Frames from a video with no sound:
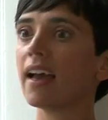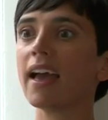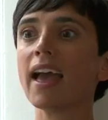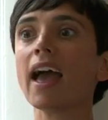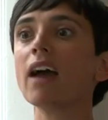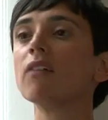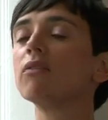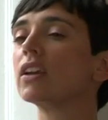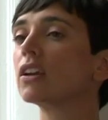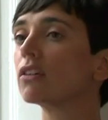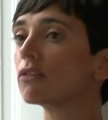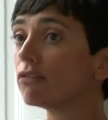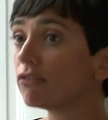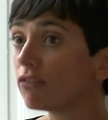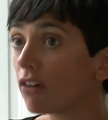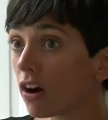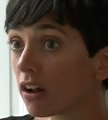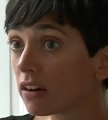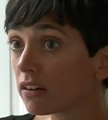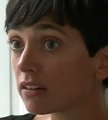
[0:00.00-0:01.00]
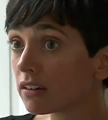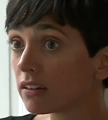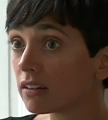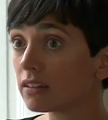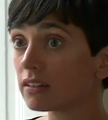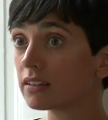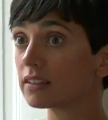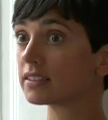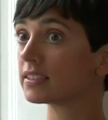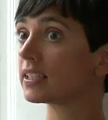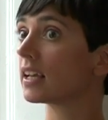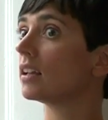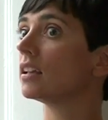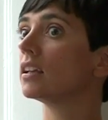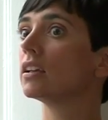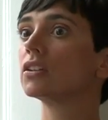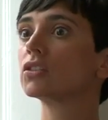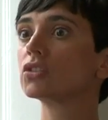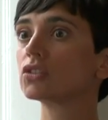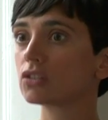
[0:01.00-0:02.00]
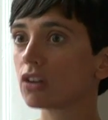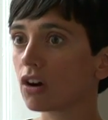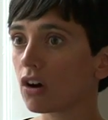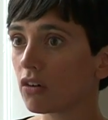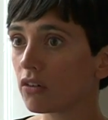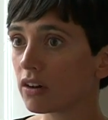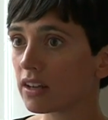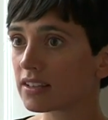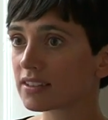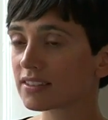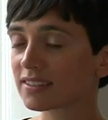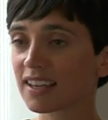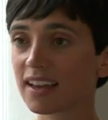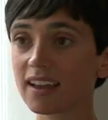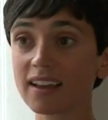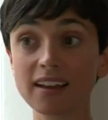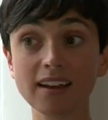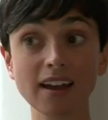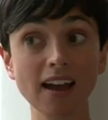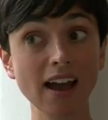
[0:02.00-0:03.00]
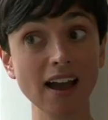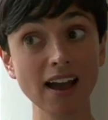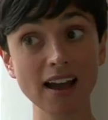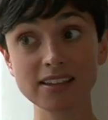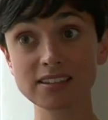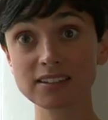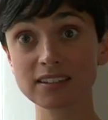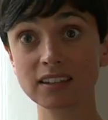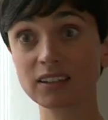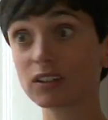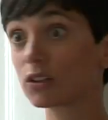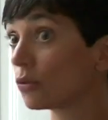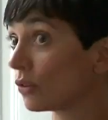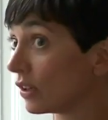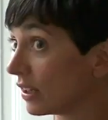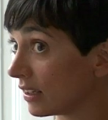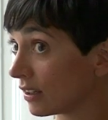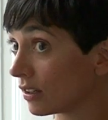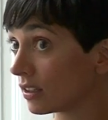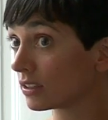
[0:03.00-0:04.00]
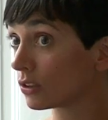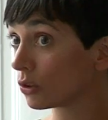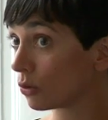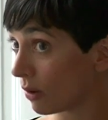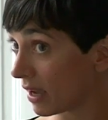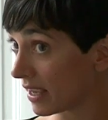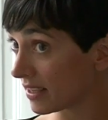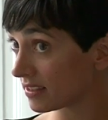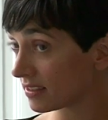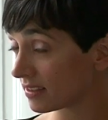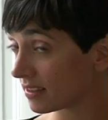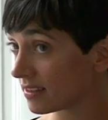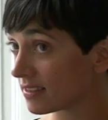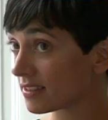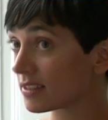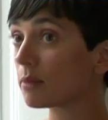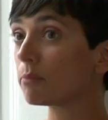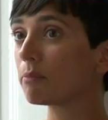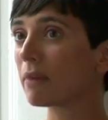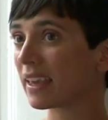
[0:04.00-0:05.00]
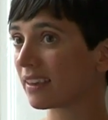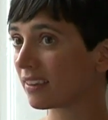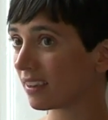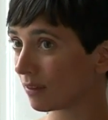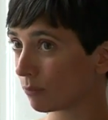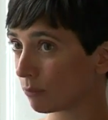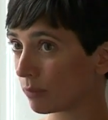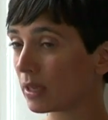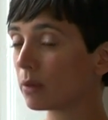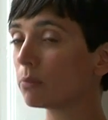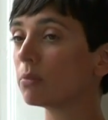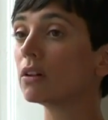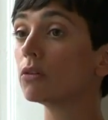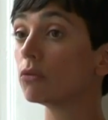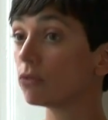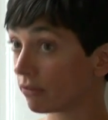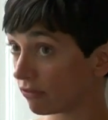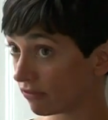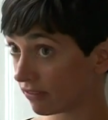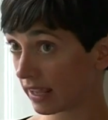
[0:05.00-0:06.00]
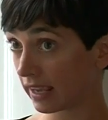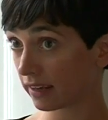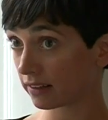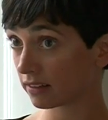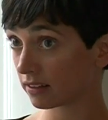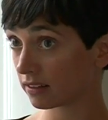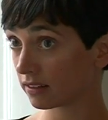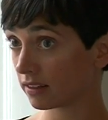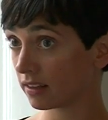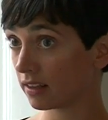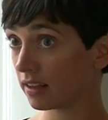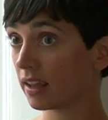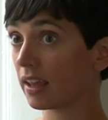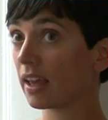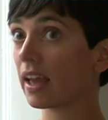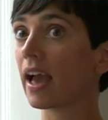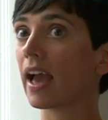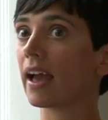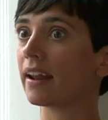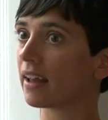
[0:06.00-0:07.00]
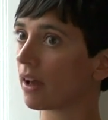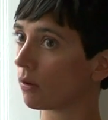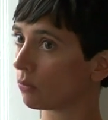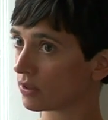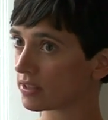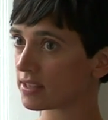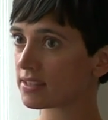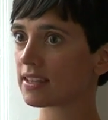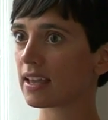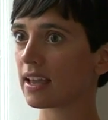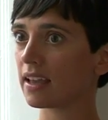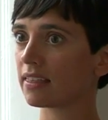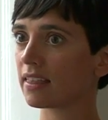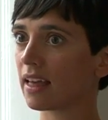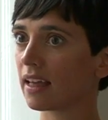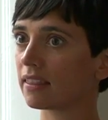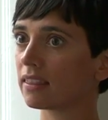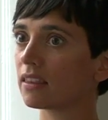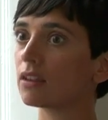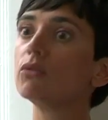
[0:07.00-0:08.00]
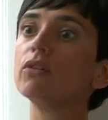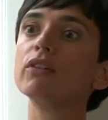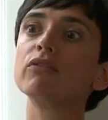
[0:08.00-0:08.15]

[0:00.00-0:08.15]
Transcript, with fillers: having fun, telling stories, asking critical questions, making people reflect. And I would say that the